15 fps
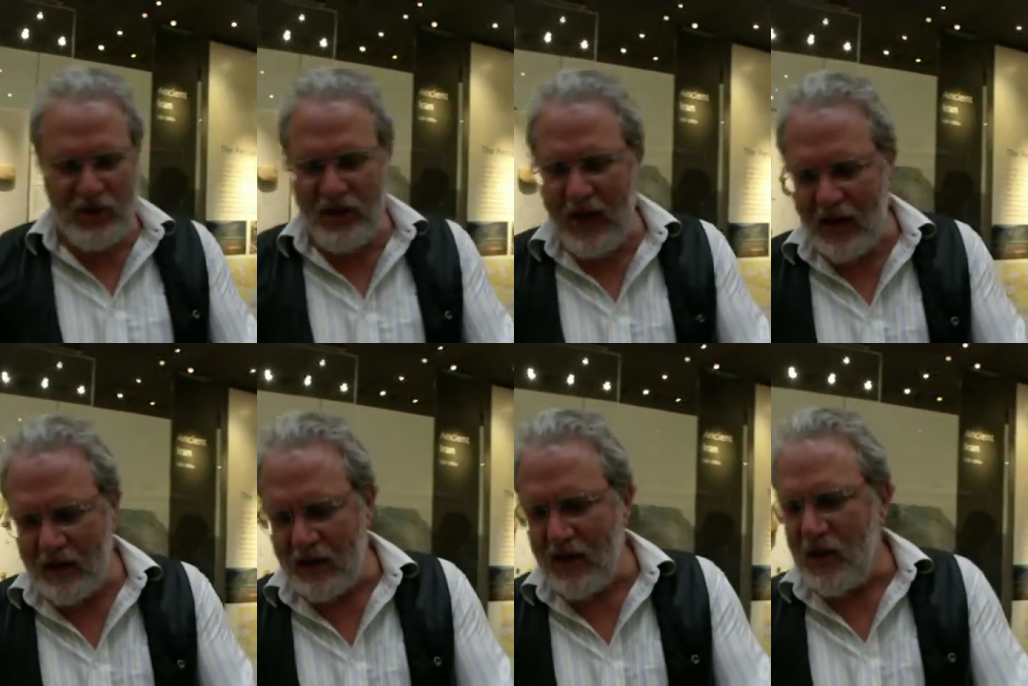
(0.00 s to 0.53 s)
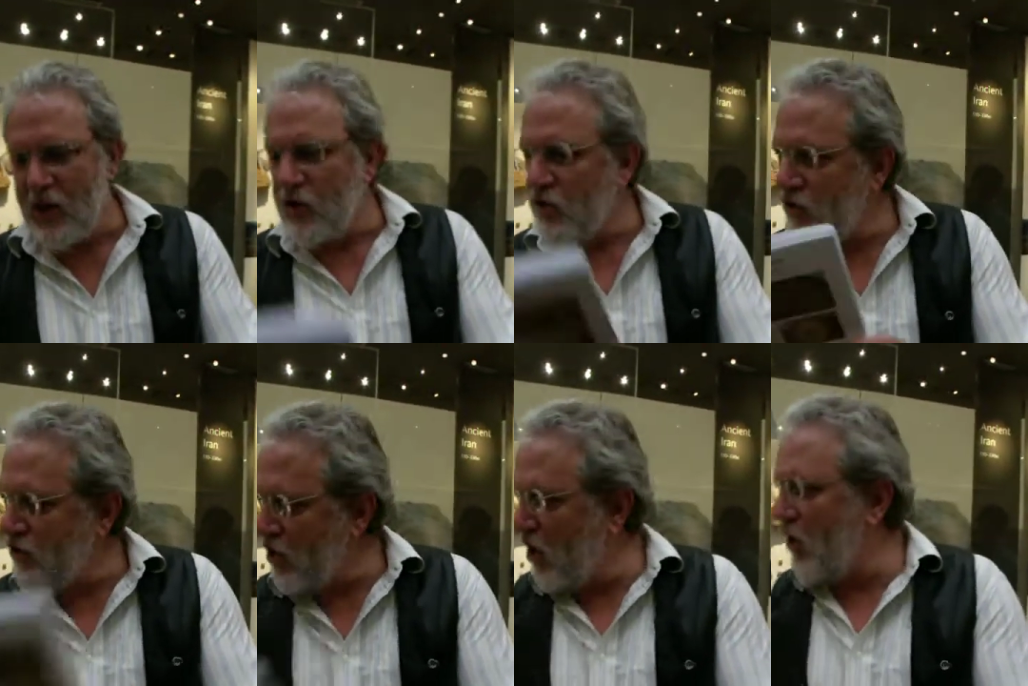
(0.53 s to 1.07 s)
To date,
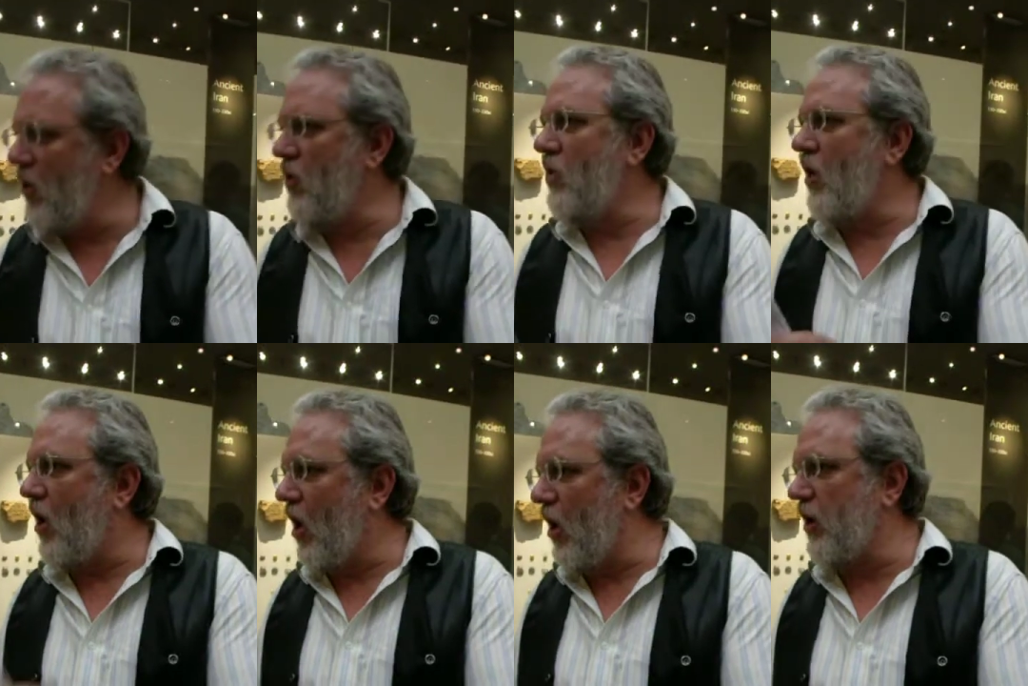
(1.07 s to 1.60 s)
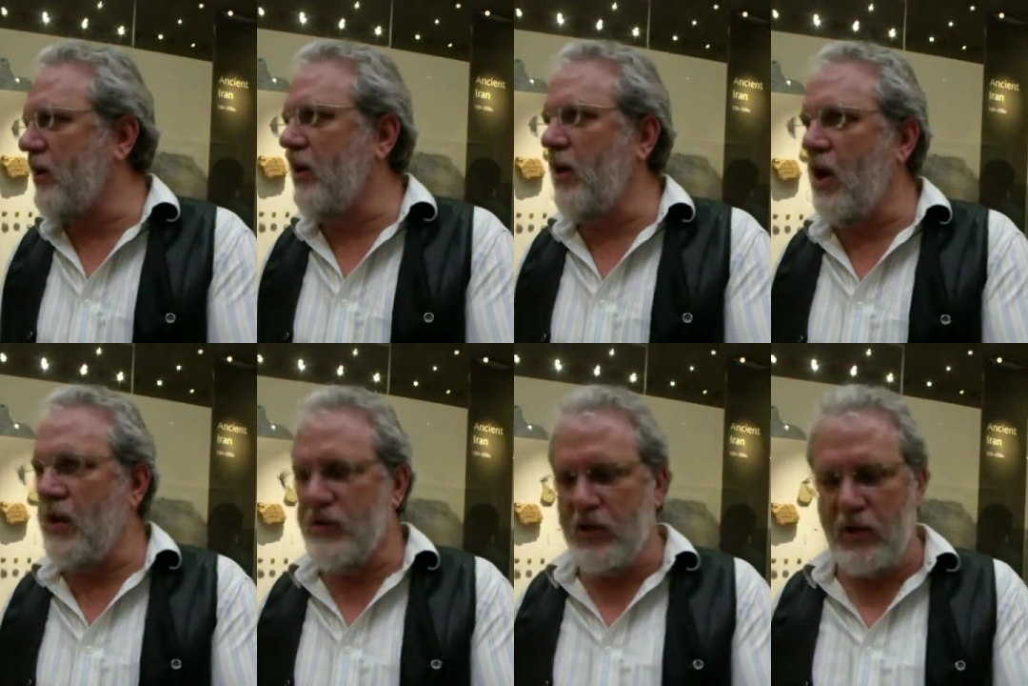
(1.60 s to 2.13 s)
no
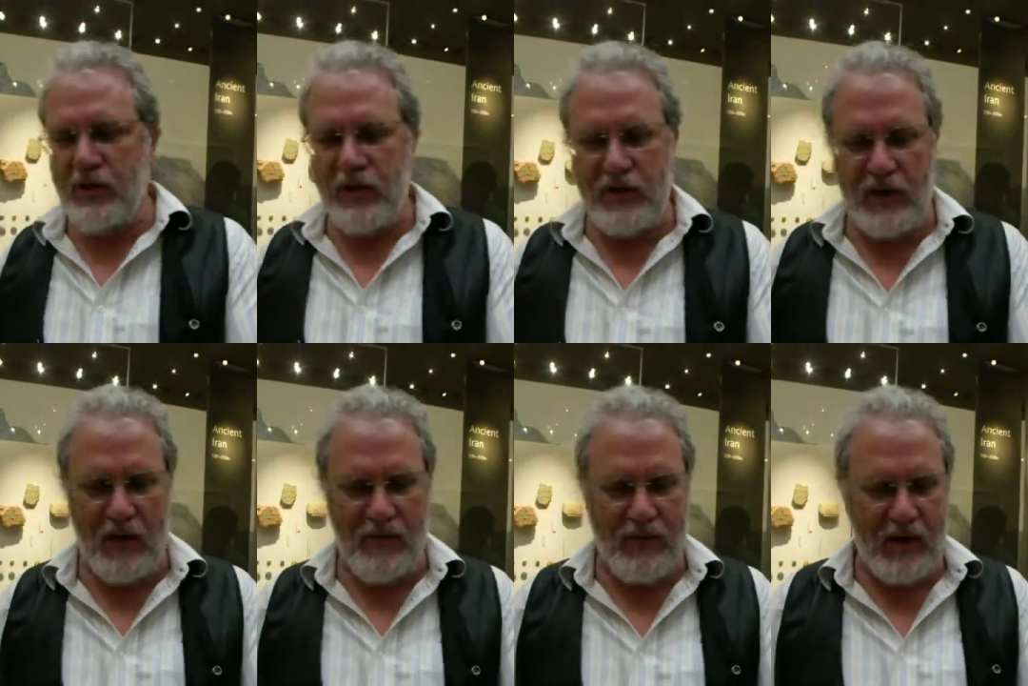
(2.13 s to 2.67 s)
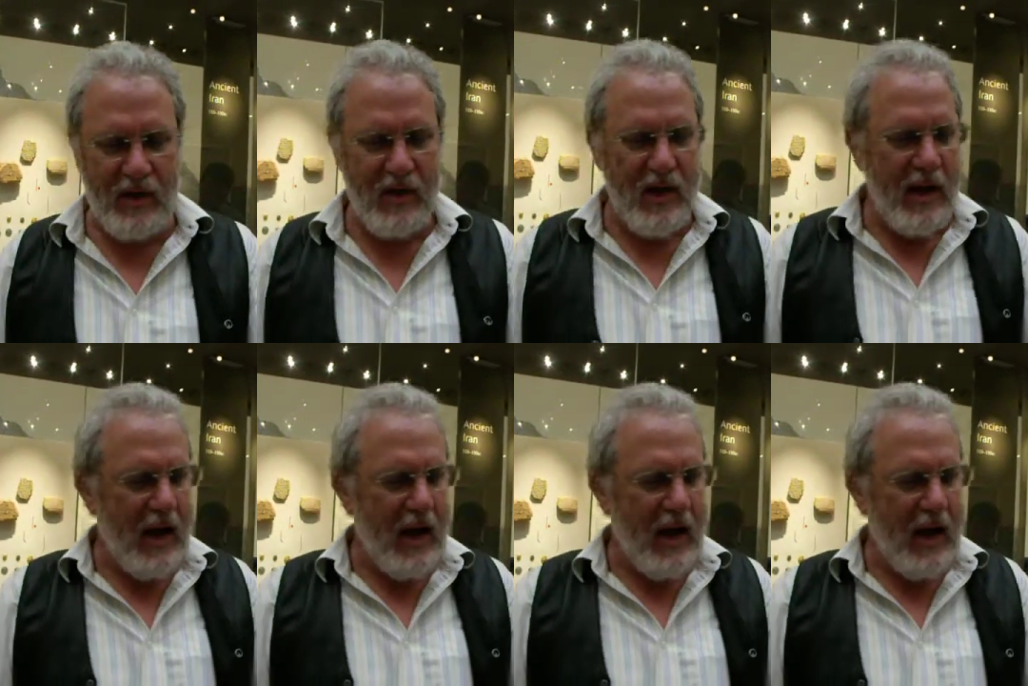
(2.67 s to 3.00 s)
archaeological discovery